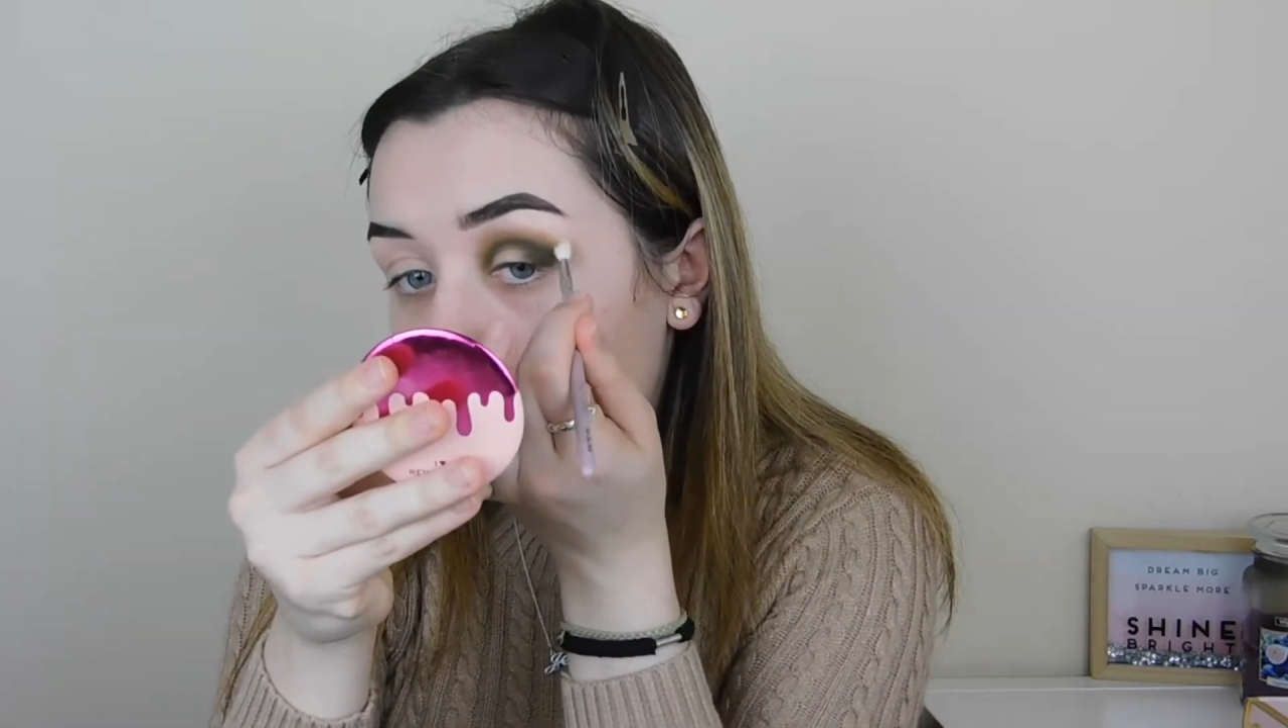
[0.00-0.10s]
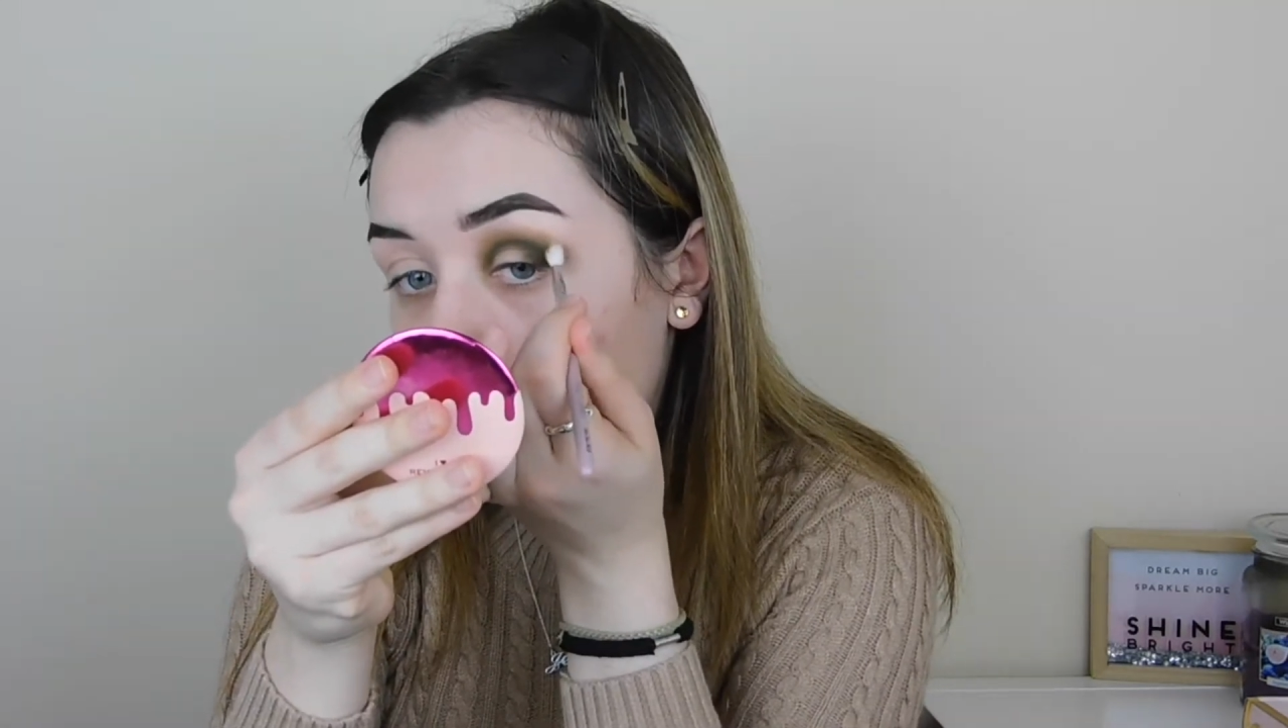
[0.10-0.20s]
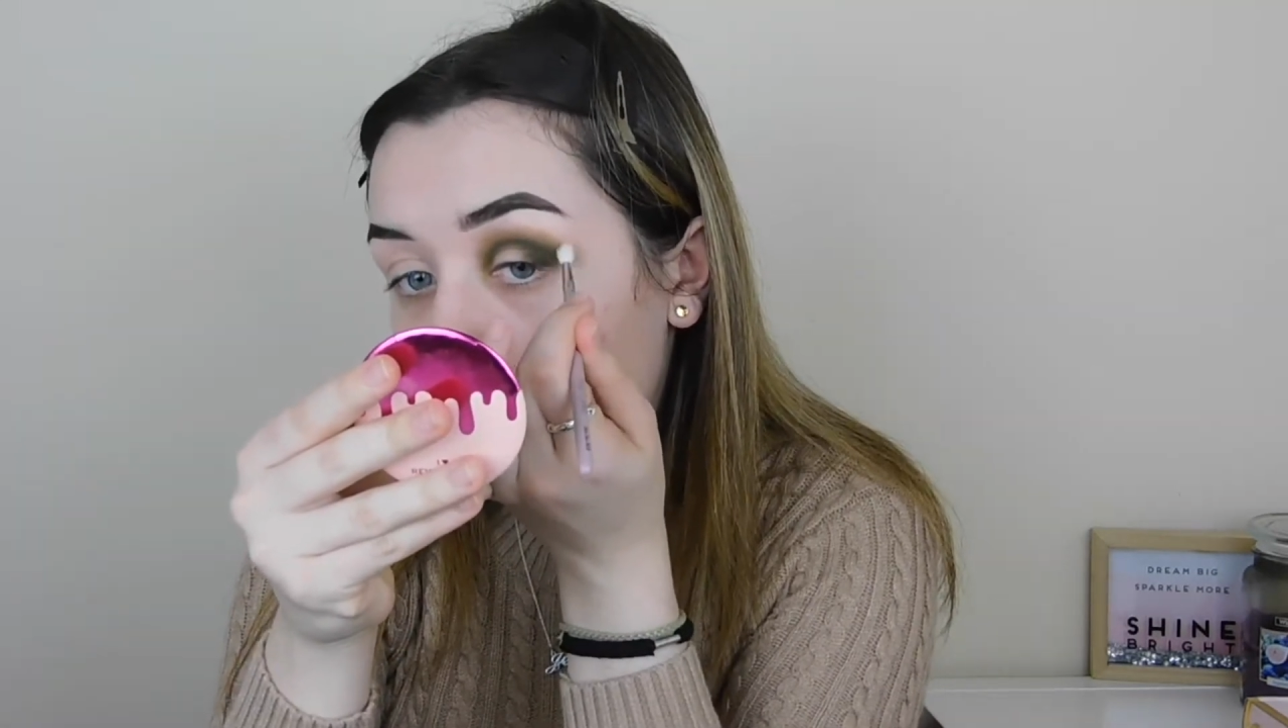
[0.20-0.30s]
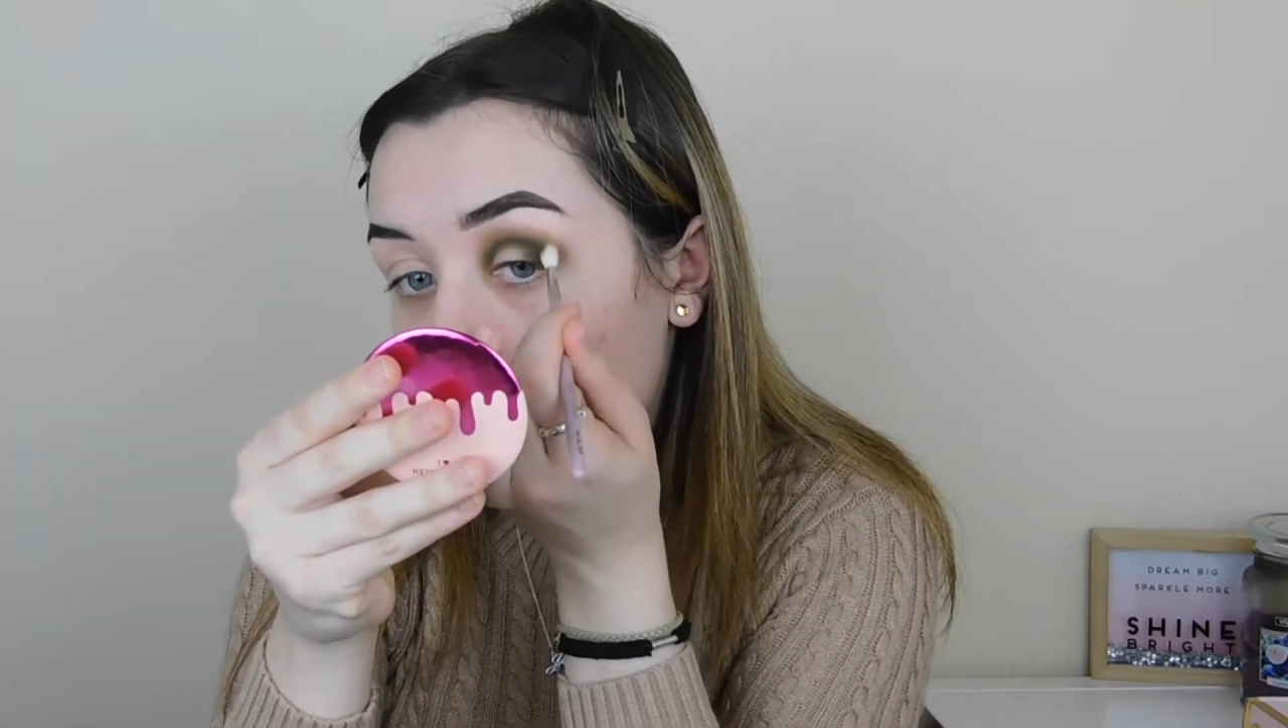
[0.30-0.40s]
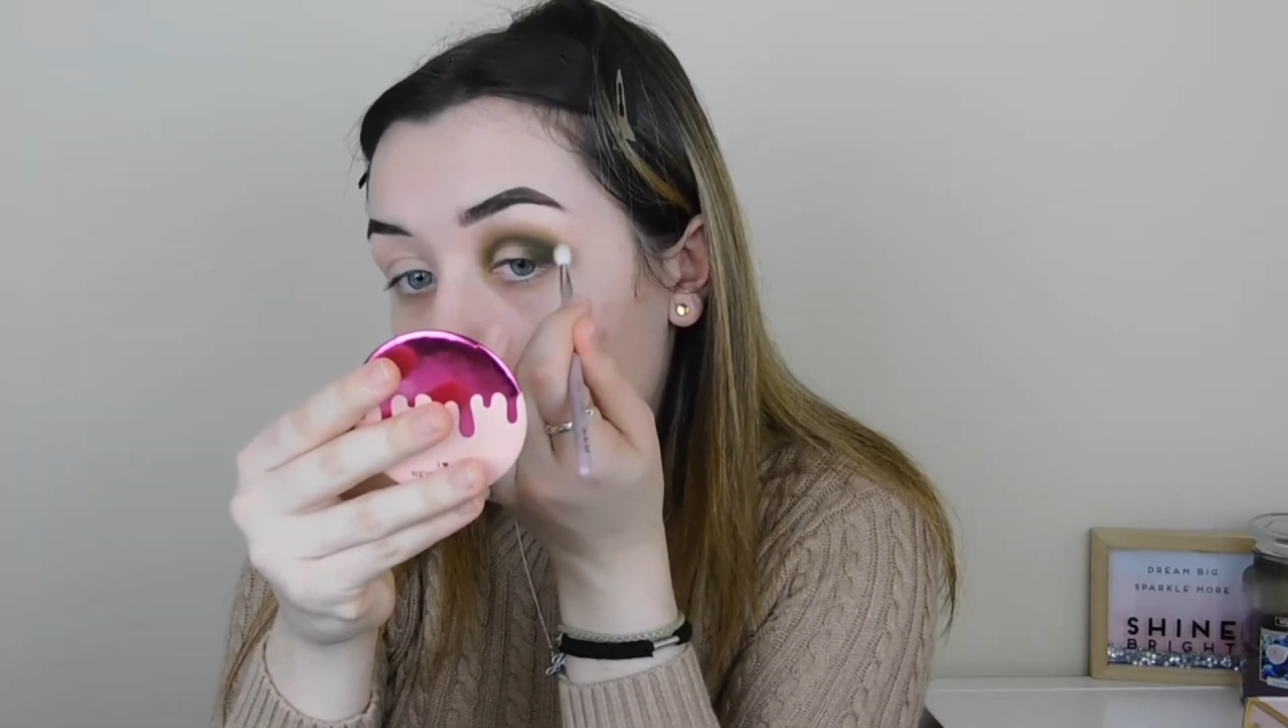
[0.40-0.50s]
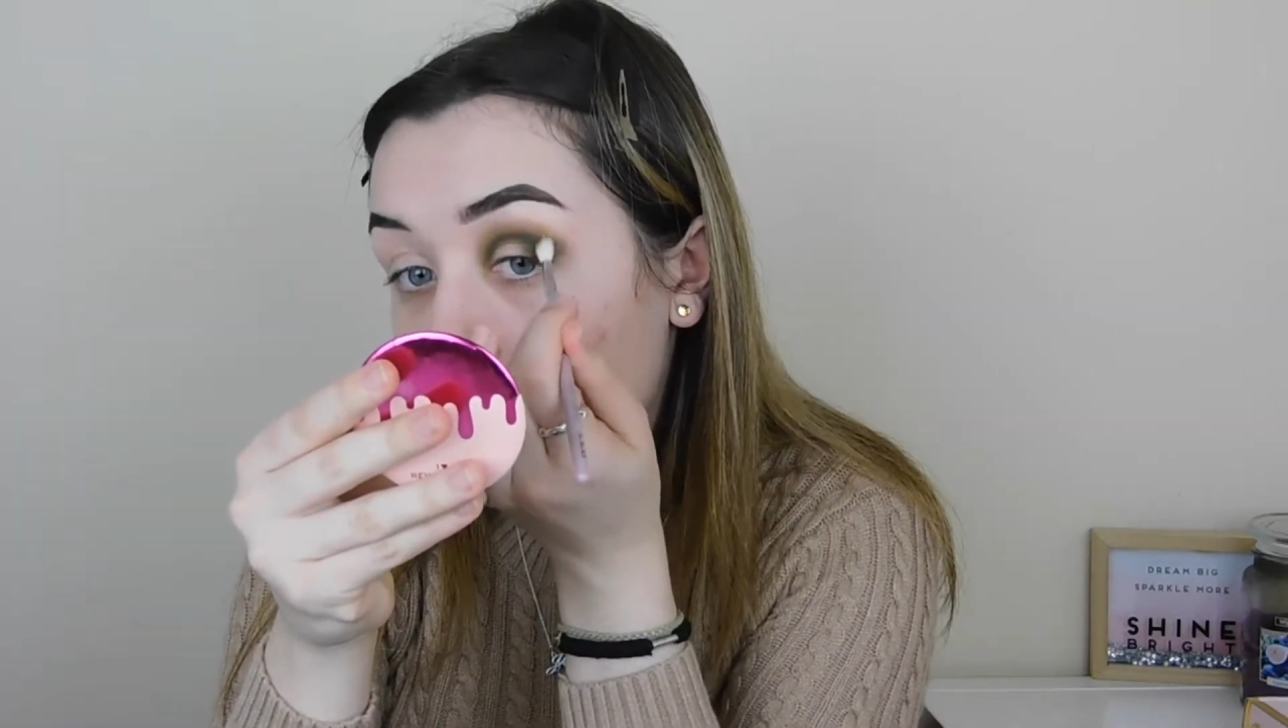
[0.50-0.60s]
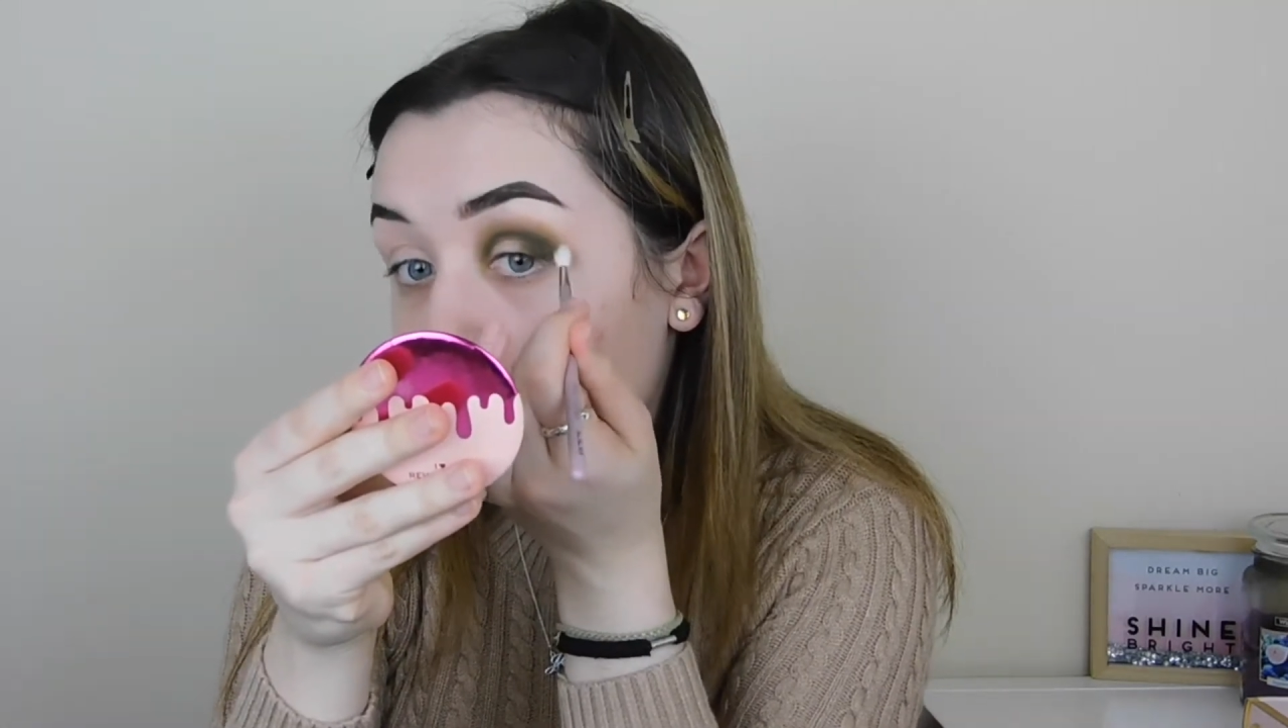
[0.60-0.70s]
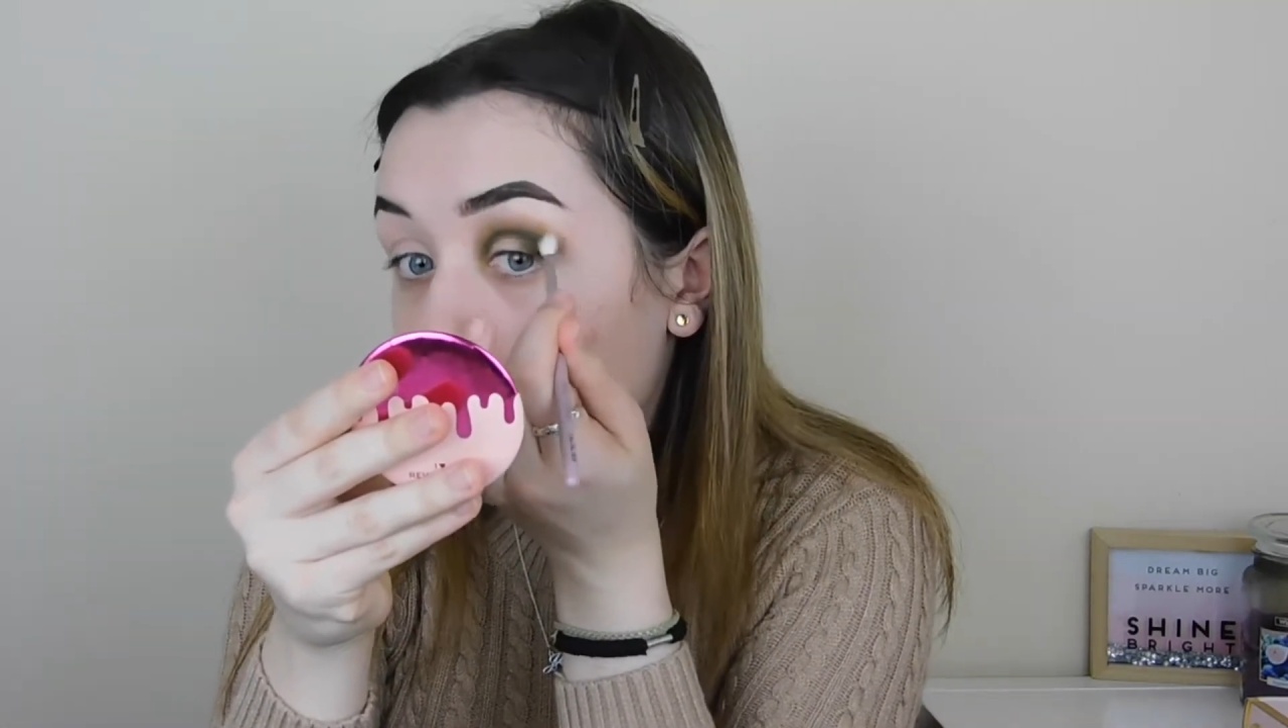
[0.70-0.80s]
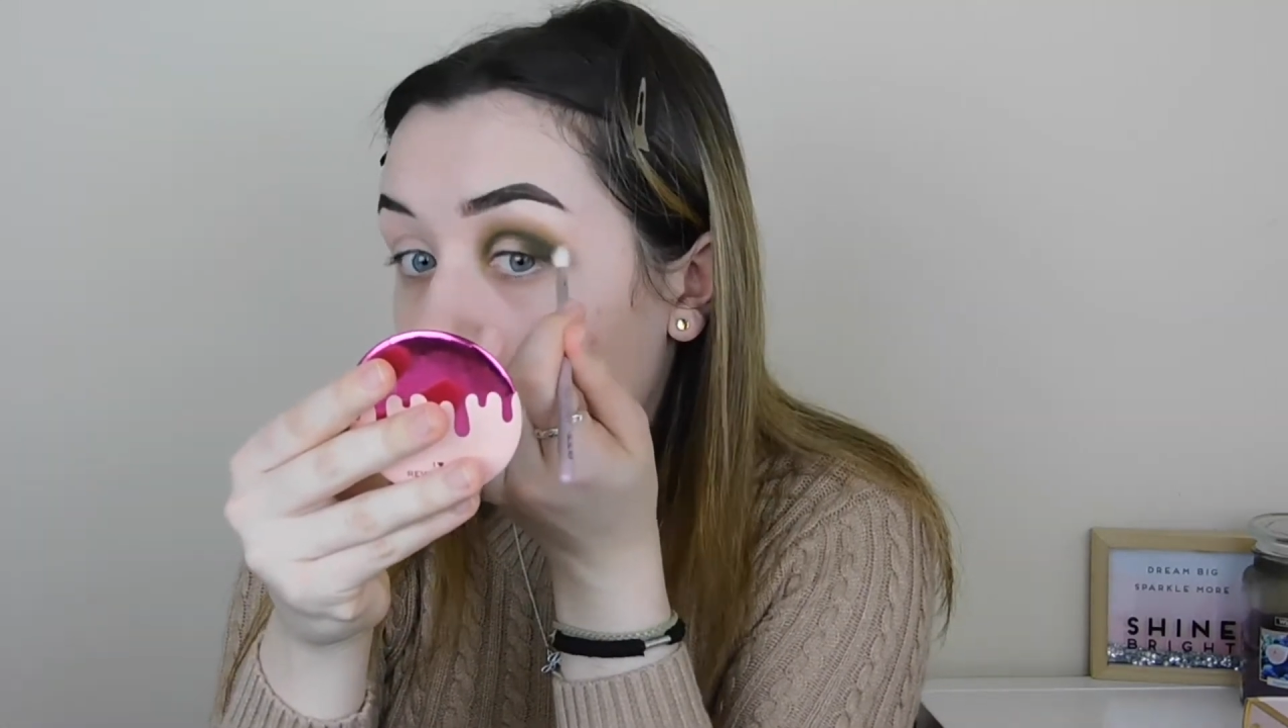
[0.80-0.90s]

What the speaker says: going to go